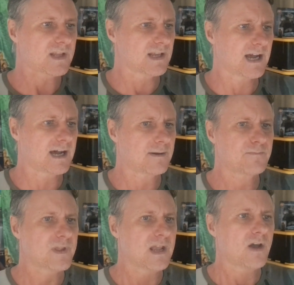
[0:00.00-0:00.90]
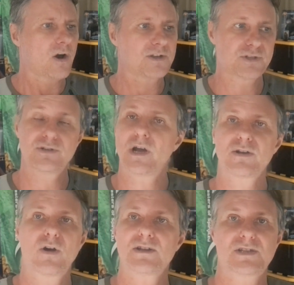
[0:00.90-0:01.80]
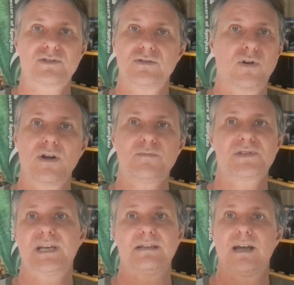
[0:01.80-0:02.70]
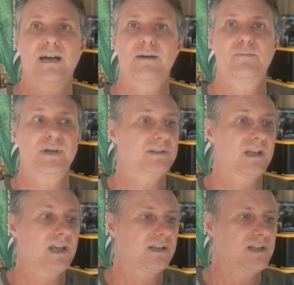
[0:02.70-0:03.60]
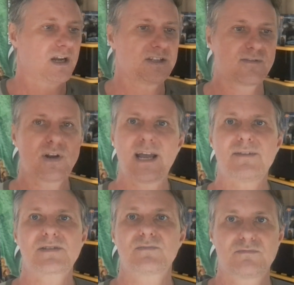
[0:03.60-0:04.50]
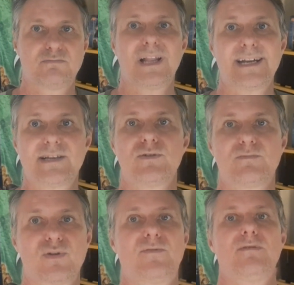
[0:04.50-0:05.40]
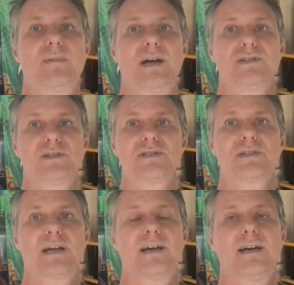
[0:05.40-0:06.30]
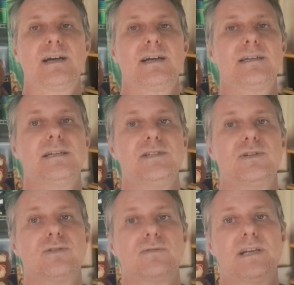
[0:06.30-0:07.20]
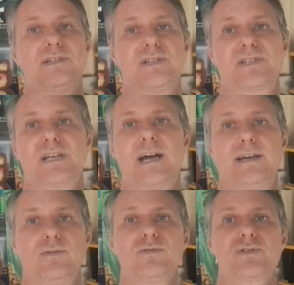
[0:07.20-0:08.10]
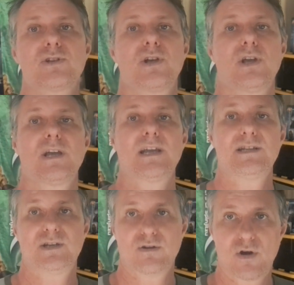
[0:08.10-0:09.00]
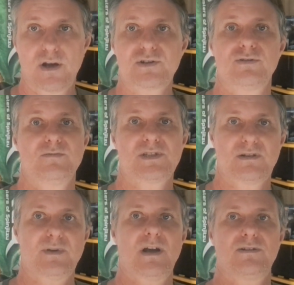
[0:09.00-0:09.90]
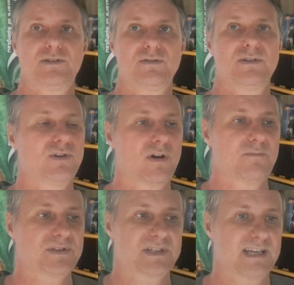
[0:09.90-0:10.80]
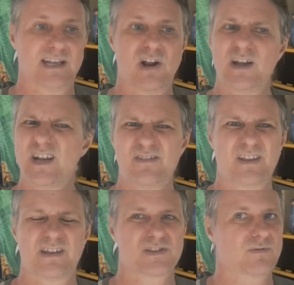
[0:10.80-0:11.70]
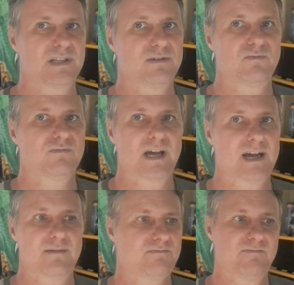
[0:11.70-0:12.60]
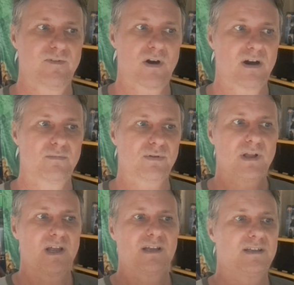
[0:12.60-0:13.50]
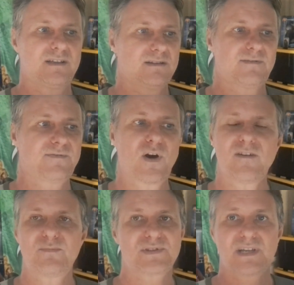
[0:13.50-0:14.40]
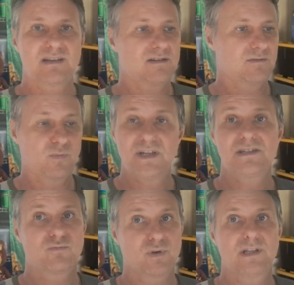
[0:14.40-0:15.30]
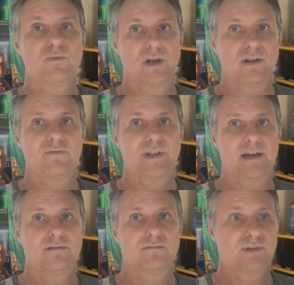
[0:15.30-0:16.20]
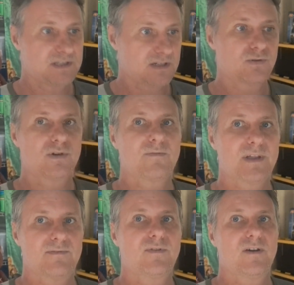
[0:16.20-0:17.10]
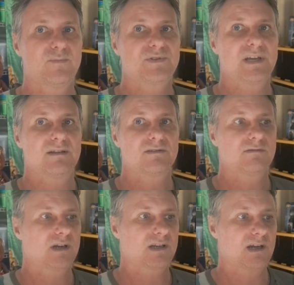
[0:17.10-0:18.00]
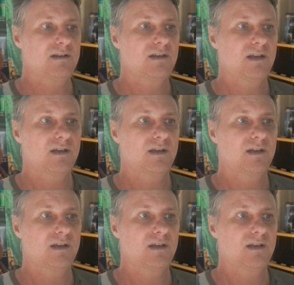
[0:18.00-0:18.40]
I do know guys that do 9%, but you've got to have some bloody good profit margins in your sales, in your items, to be able to do a 9%. And I don't think it's really viable. 5%, we did really well off that. We did good off that 5%, okay?